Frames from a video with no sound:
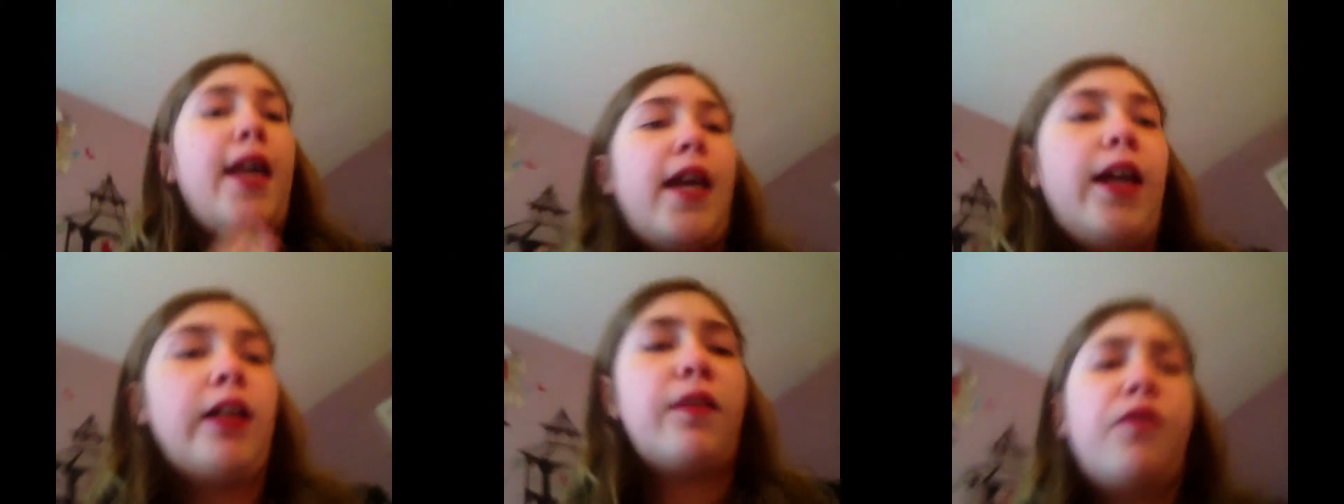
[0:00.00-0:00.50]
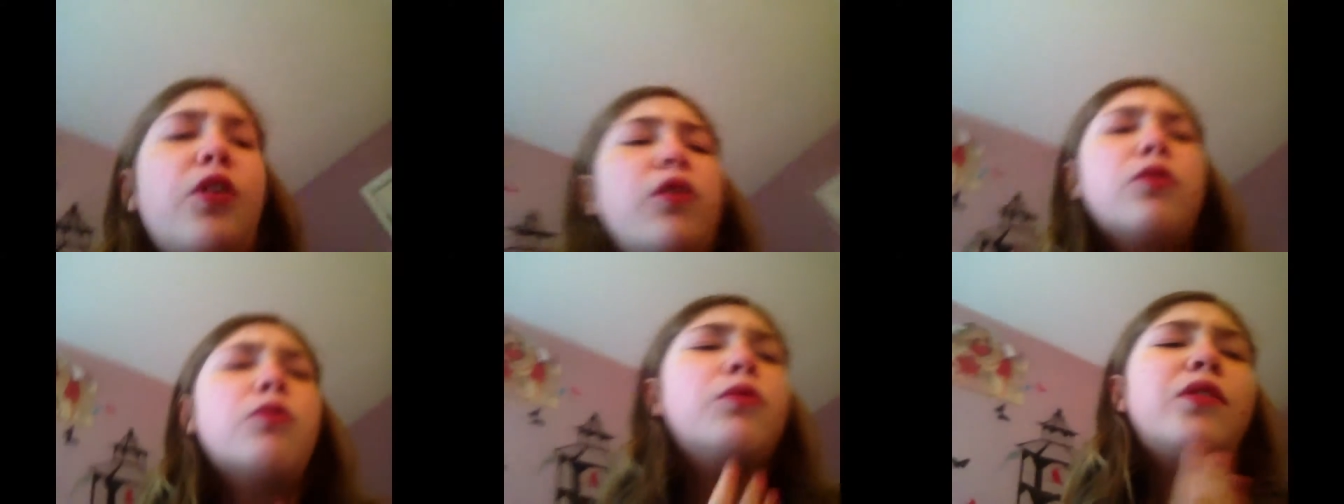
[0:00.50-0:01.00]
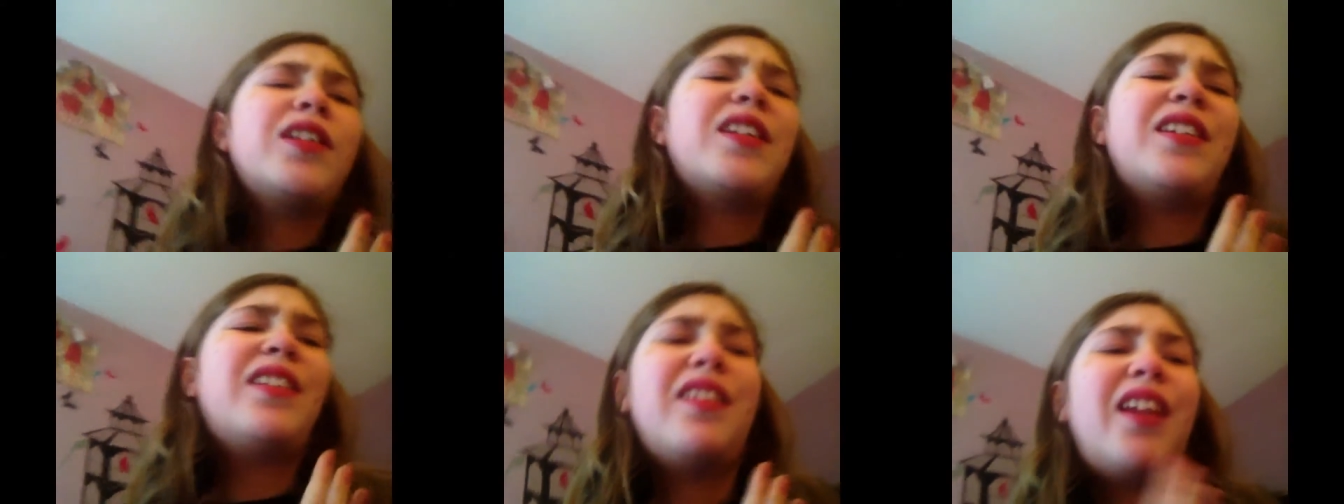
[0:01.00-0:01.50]
and if your school
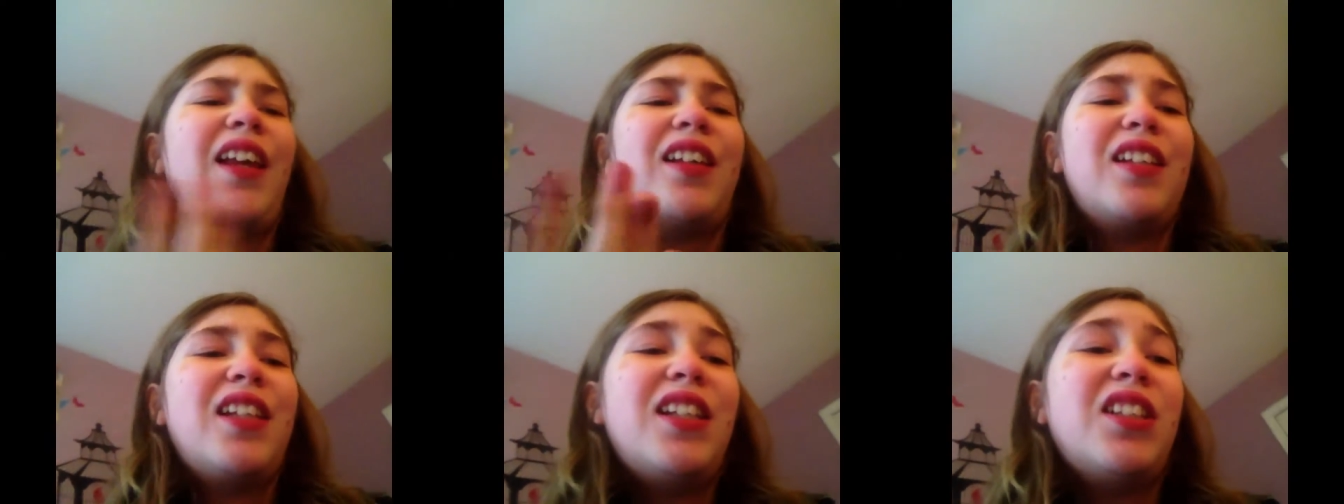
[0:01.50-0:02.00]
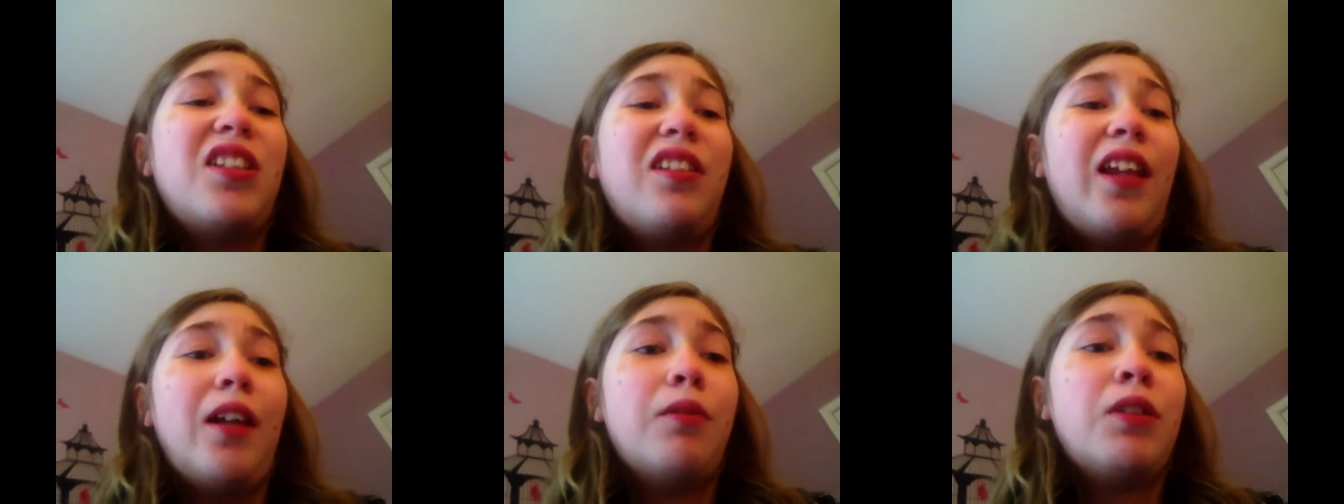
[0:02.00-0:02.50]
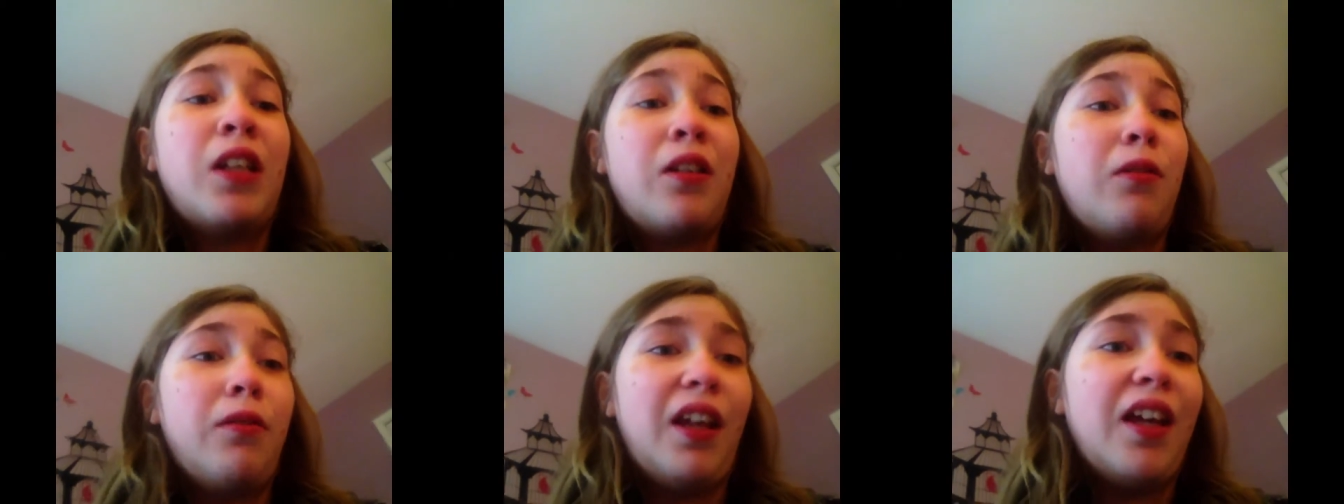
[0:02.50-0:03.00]
doesn't like teach a language that you
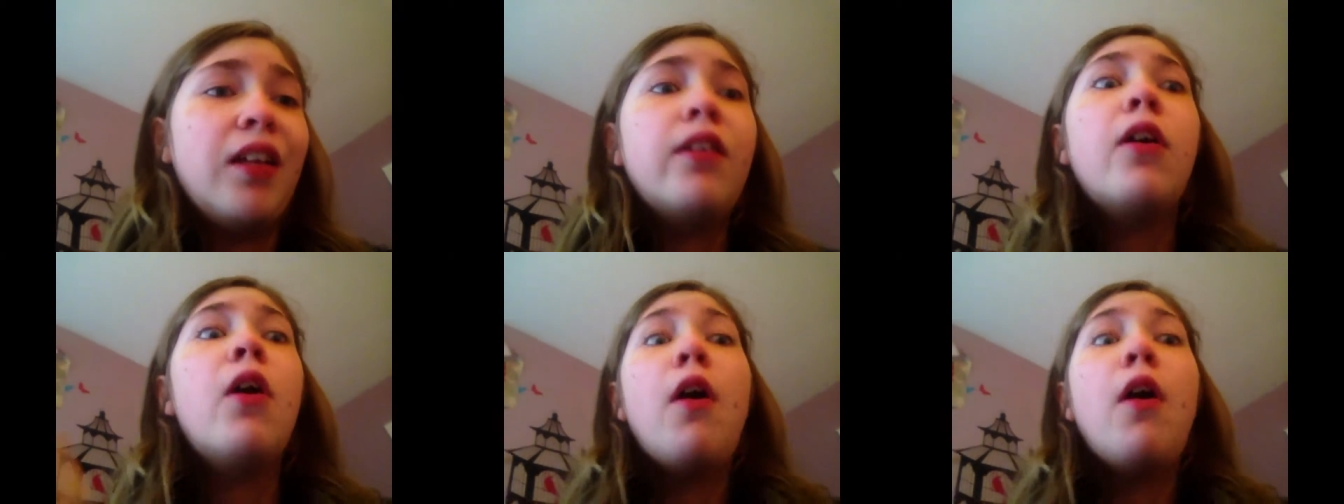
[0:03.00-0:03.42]
like,